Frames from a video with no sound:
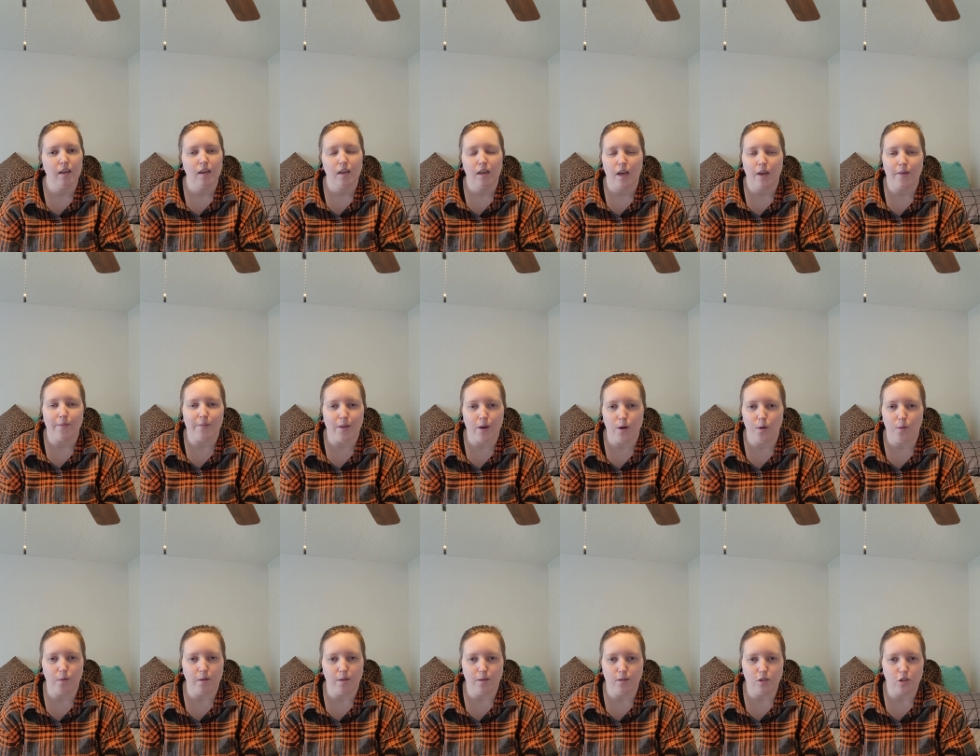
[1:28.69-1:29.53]
if you
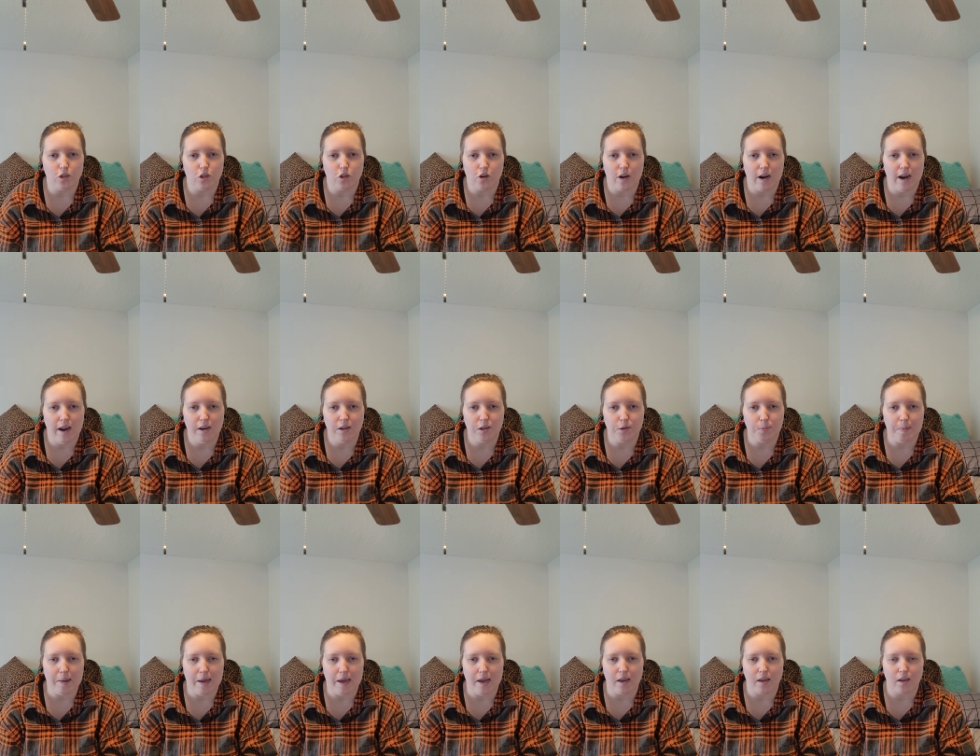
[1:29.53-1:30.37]
don't use a trash
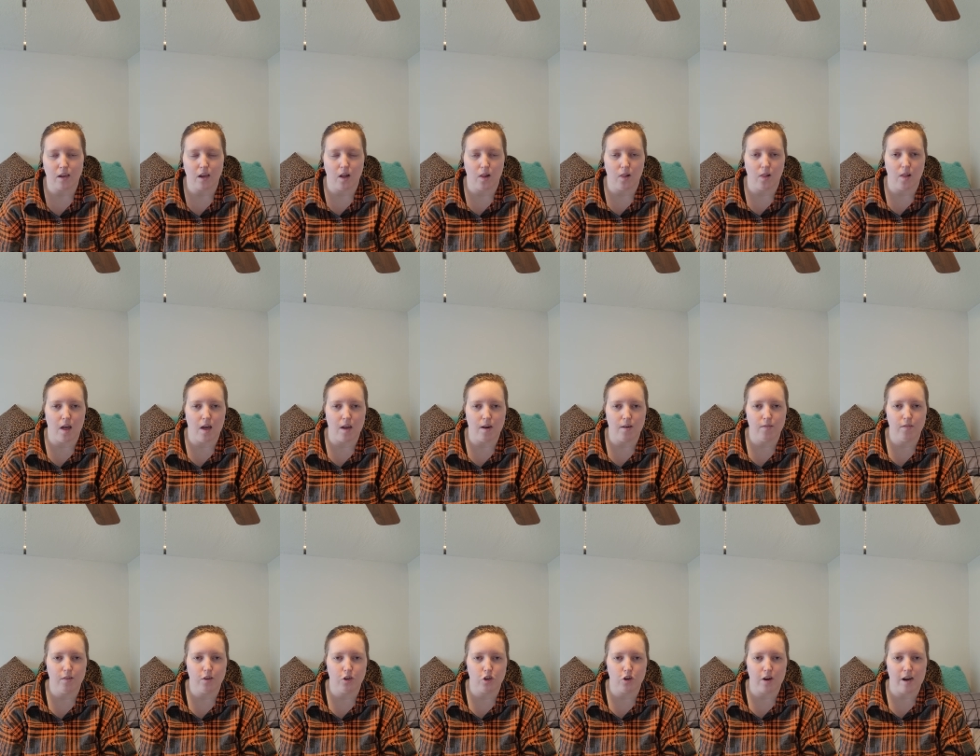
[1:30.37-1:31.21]
bag, a lot of
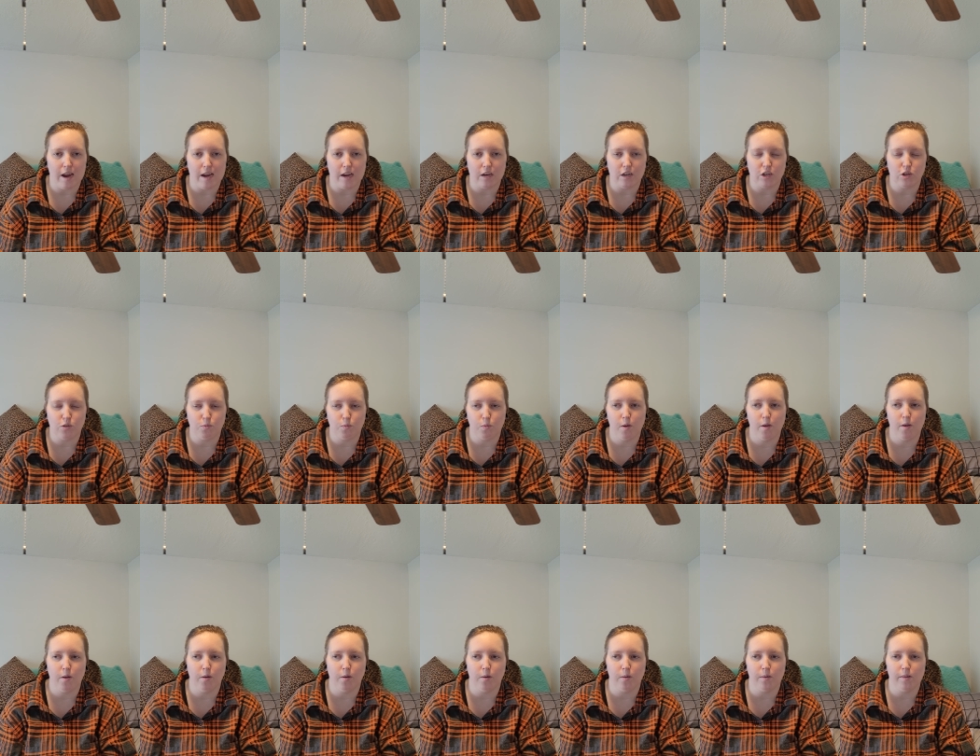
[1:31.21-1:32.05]
the trash
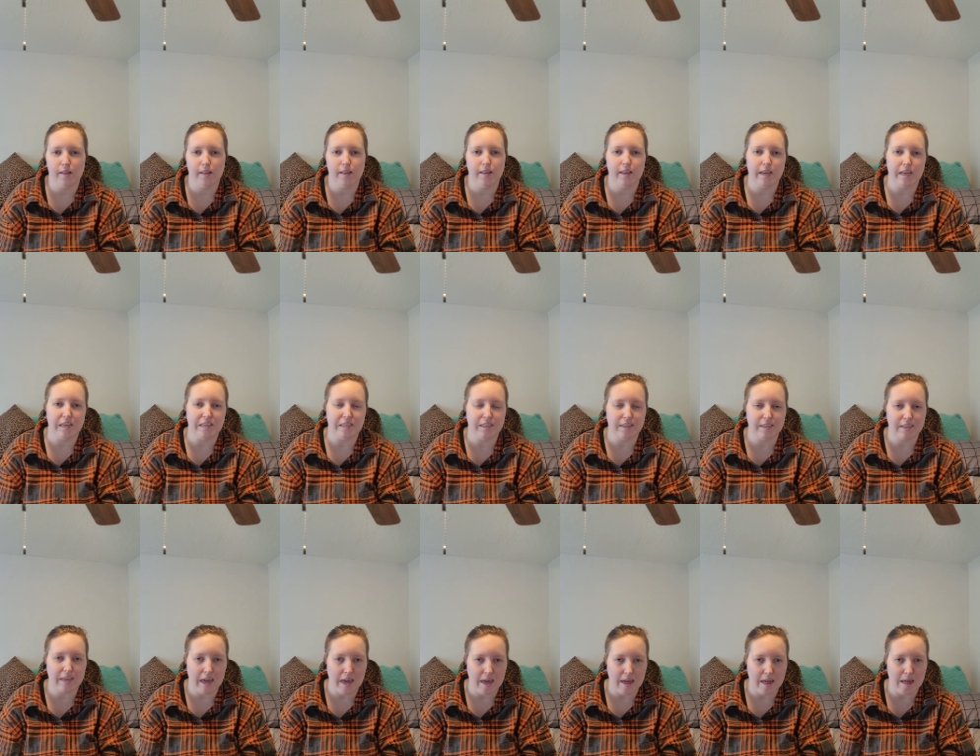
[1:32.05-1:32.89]
will
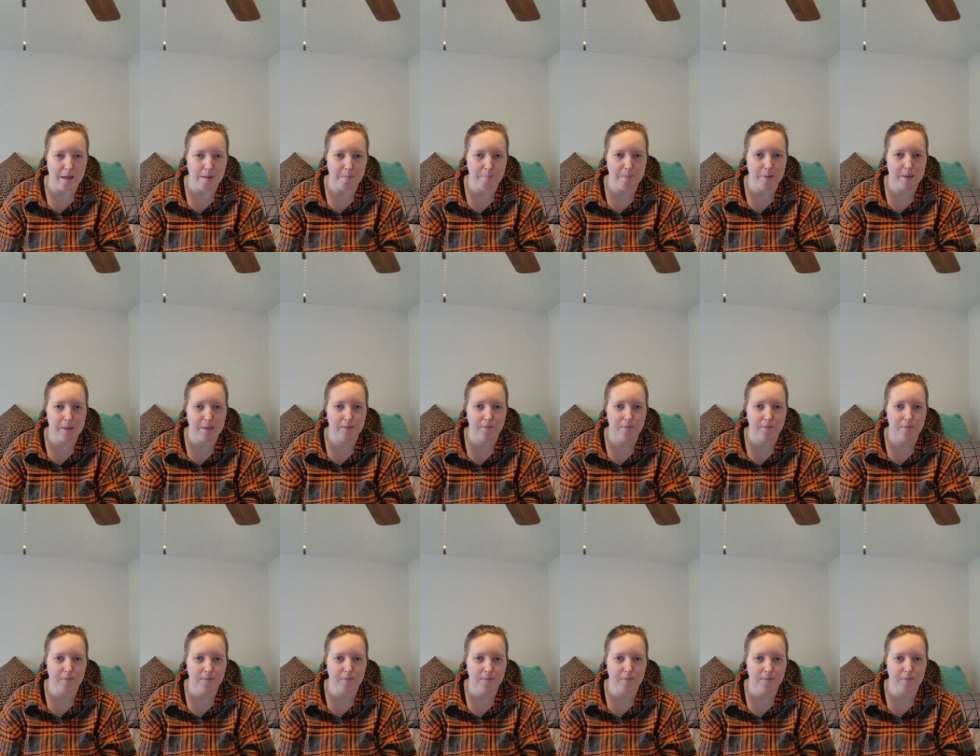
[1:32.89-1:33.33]
escape